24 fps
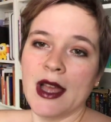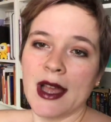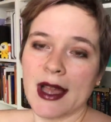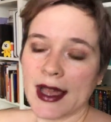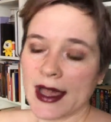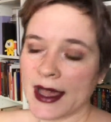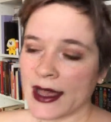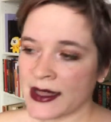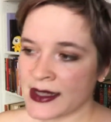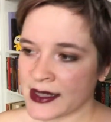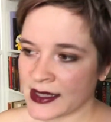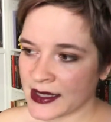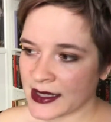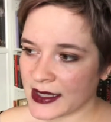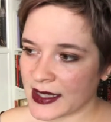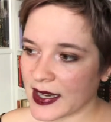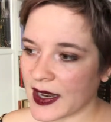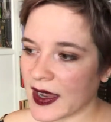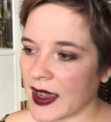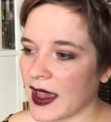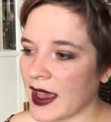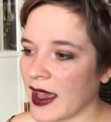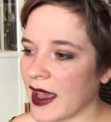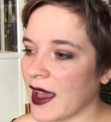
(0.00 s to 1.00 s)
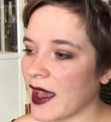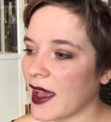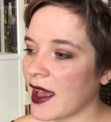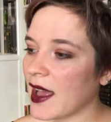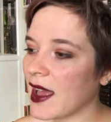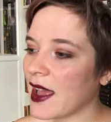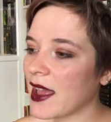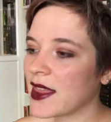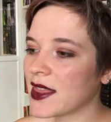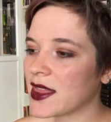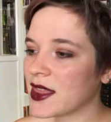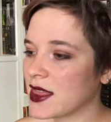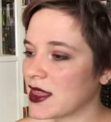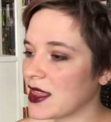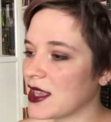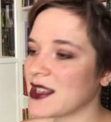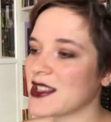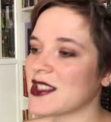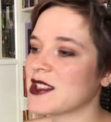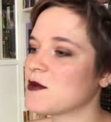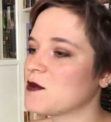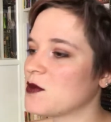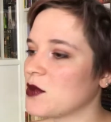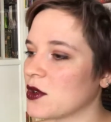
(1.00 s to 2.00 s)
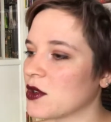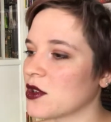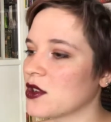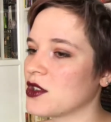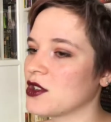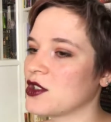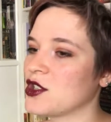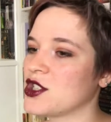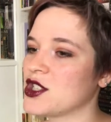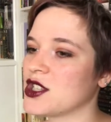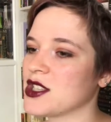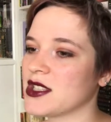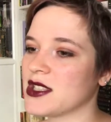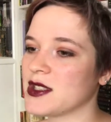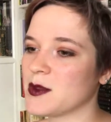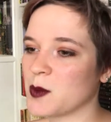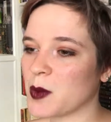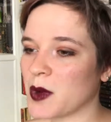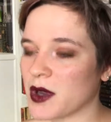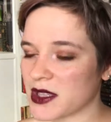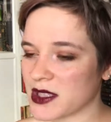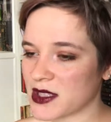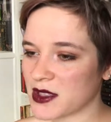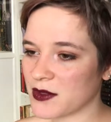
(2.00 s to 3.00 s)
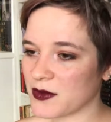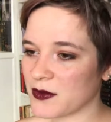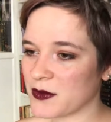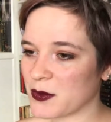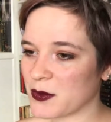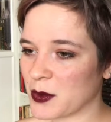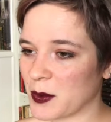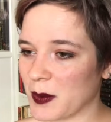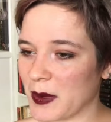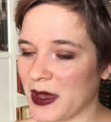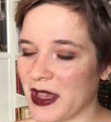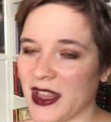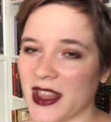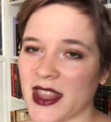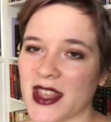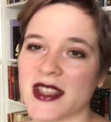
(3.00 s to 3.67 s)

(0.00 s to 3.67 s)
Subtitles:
And this book just wasn't me.